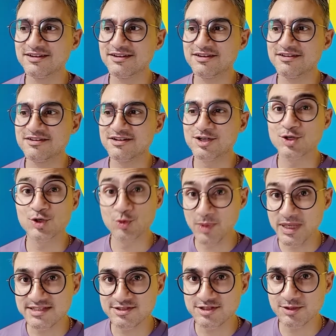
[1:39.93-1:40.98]
To my
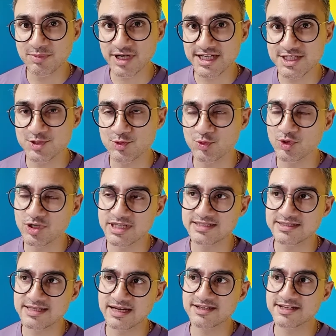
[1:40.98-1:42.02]
surprise, what exactly
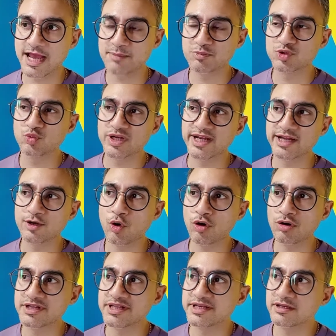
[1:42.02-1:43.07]
happened when I called the
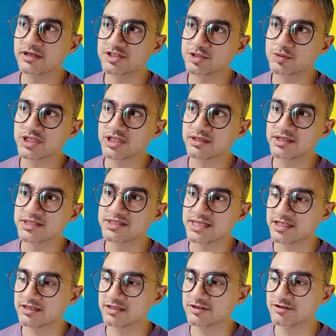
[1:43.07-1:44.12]
customer care
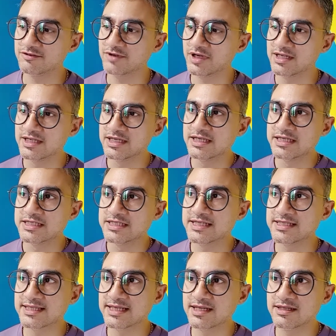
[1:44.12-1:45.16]
executive? she
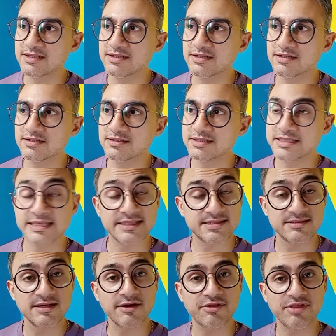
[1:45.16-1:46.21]
said uh, yes
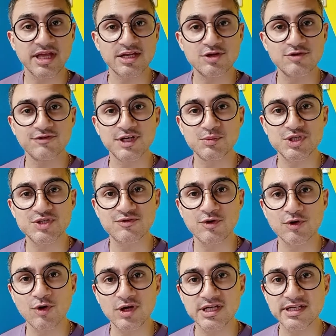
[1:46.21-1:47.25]
sir thank you very much for
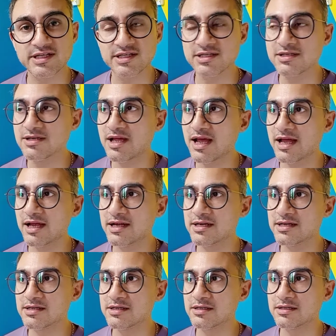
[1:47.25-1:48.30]
calling in
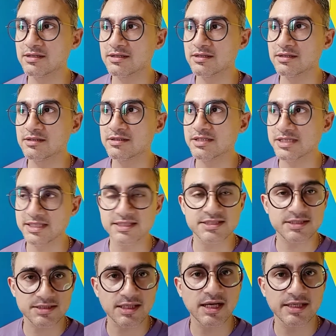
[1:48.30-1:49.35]
and uh,
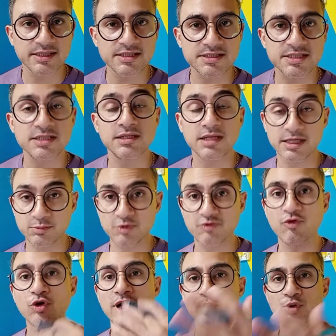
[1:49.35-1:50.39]
yes i can see like
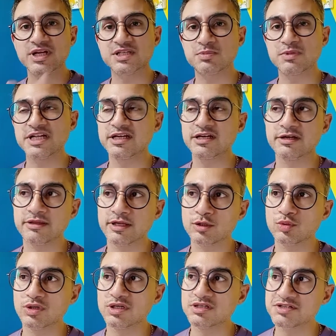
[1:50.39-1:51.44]
before i could explain anything
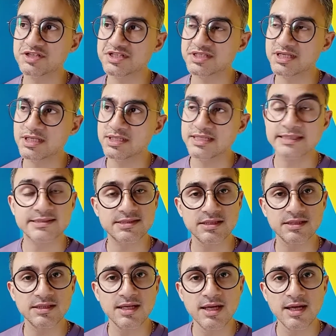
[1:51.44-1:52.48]
to her she said yes sir